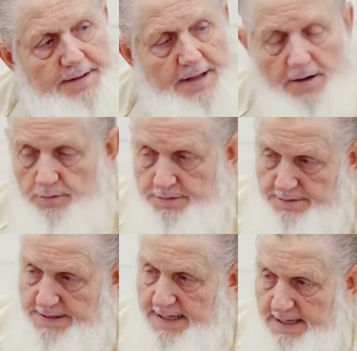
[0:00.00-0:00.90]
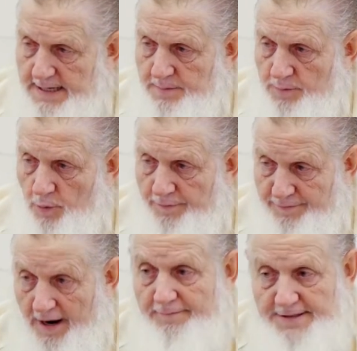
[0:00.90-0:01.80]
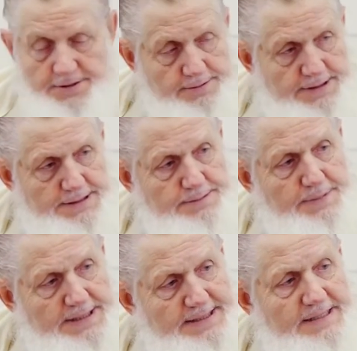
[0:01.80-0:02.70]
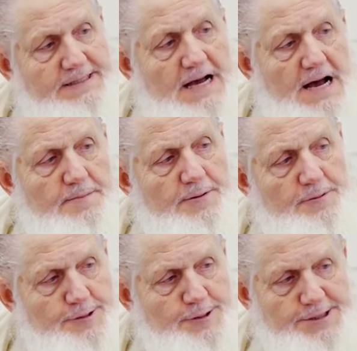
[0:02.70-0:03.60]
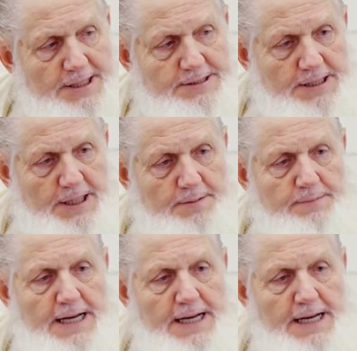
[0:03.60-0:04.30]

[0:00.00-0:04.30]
they don't say it anymore for obvious reasons, but at the time of Rasul Sallam,